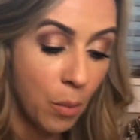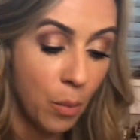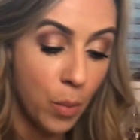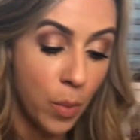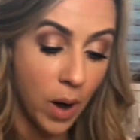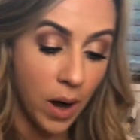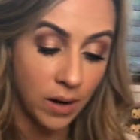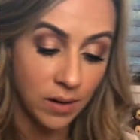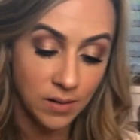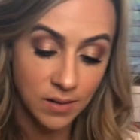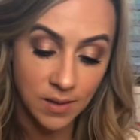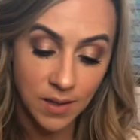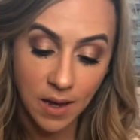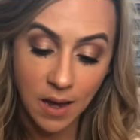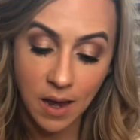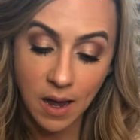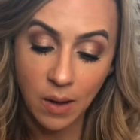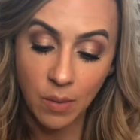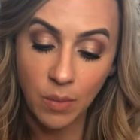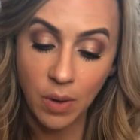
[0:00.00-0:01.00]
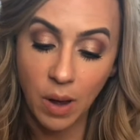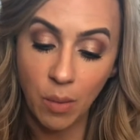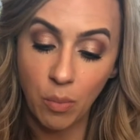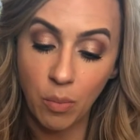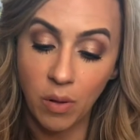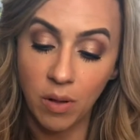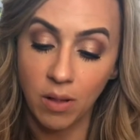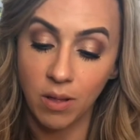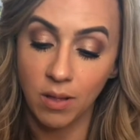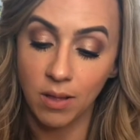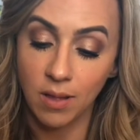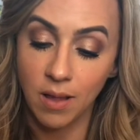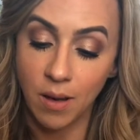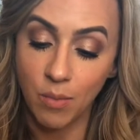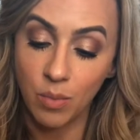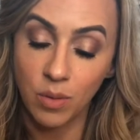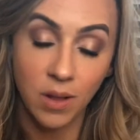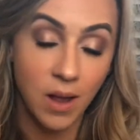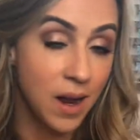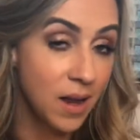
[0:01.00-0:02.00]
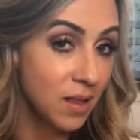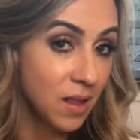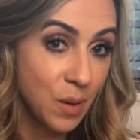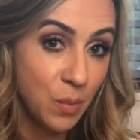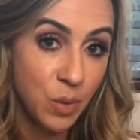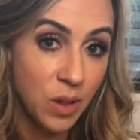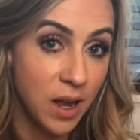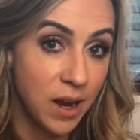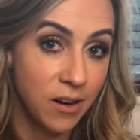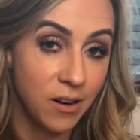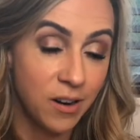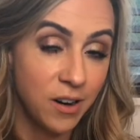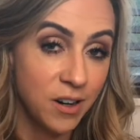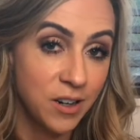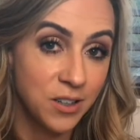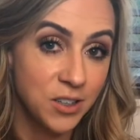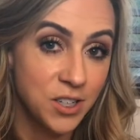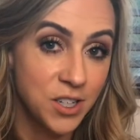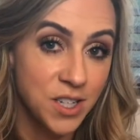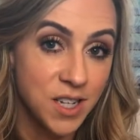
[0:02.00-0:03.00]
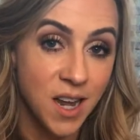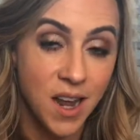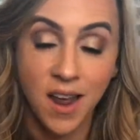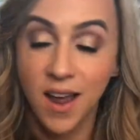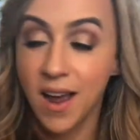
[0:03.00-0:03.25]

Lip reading: Buxom Plump Line Lip Liners.